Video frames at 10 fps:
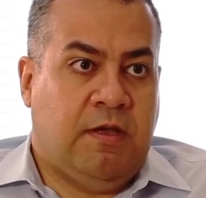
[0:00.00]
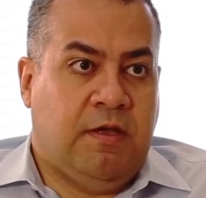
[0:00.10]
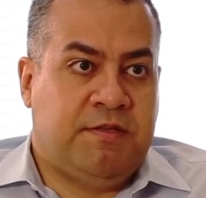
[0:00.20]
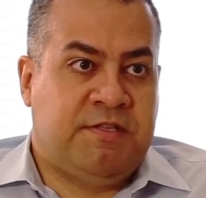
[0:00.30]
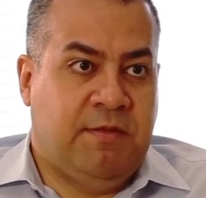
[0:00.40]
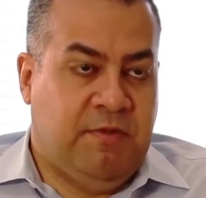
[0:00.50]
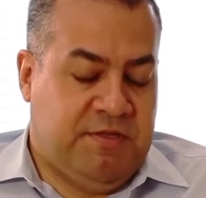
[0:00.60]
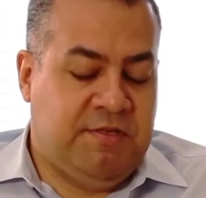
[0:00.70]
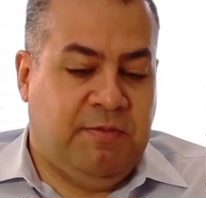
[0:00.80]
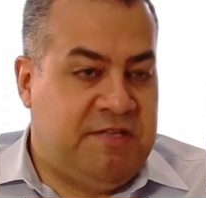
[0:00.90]
It's
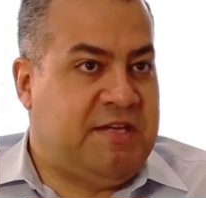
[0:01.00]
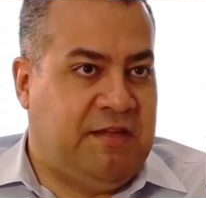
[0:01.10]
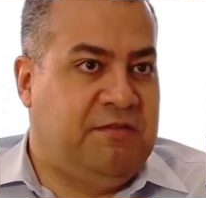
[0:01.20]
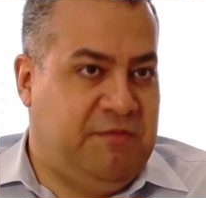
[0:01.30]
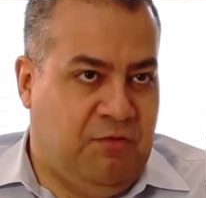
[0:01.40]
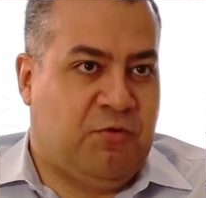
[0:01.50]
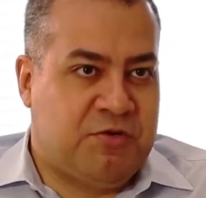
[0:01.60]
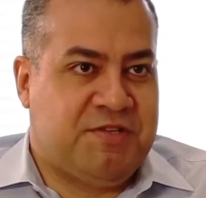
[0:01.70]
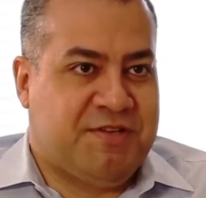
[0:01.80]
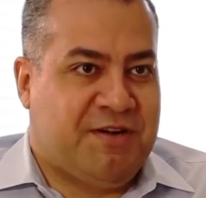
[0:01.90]
simply said, of
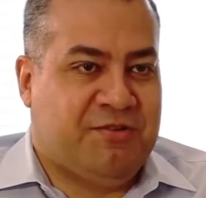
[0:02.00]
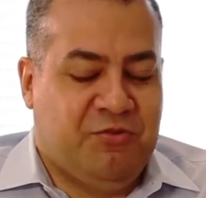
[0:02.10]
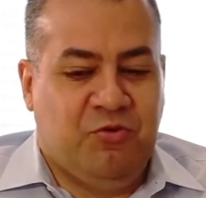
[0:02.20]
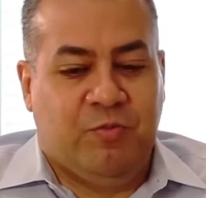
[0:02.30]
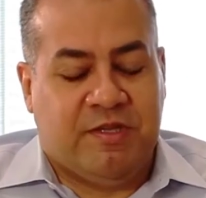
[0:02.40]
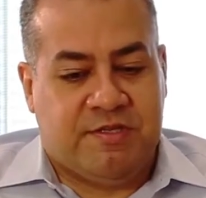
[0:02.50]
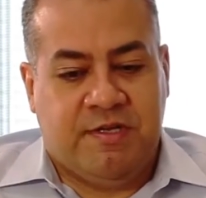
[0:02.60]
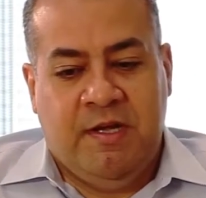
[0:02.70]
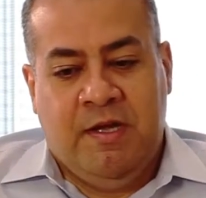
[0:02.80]
course it's hard to do, but it's